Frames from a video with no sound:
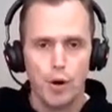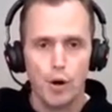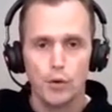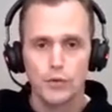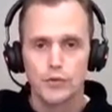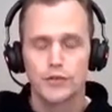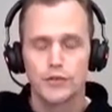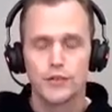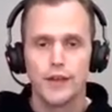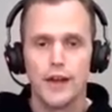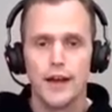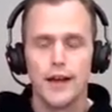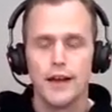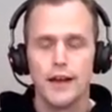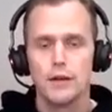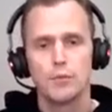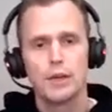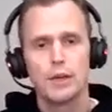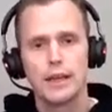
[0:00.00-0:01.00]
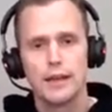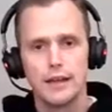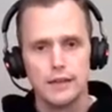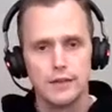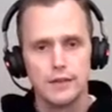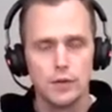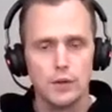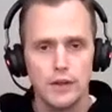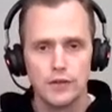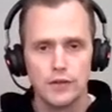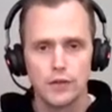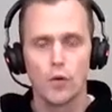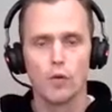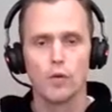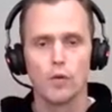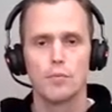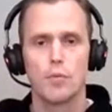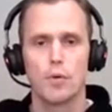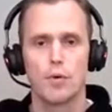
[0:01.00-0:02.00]
Post-sign, we get into this
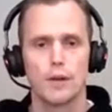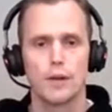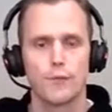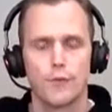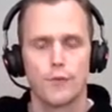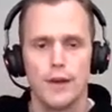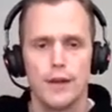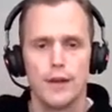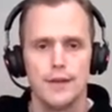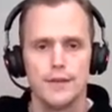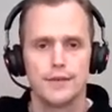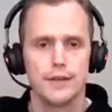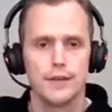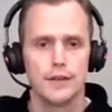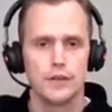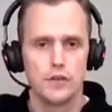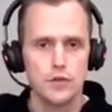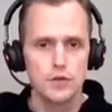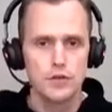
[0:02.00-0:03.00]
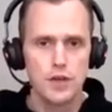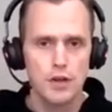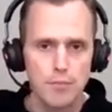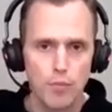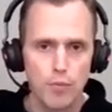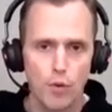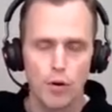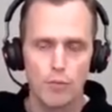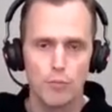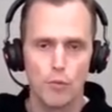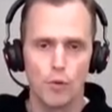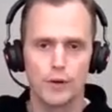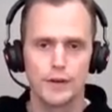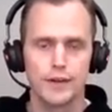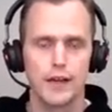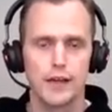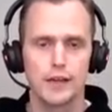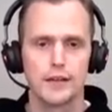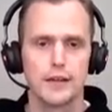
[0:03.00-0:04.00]
onboarding phase. It's usually more
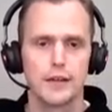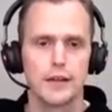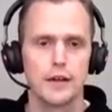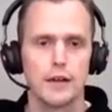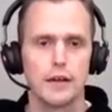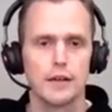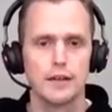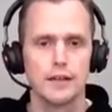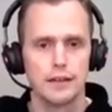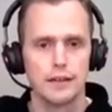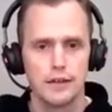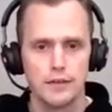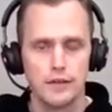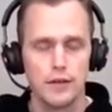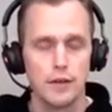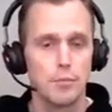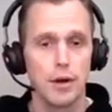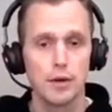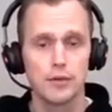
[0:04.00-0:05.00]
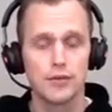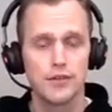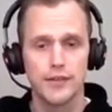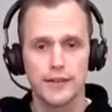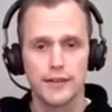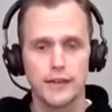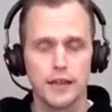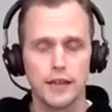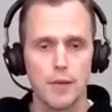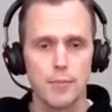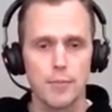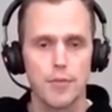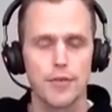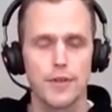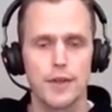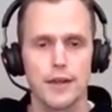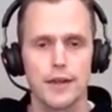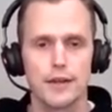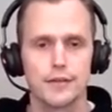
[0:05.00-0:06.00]
technical. It's about setting up
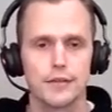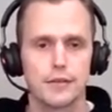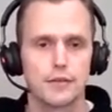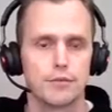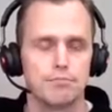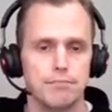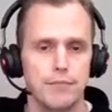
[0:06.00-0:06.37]
things,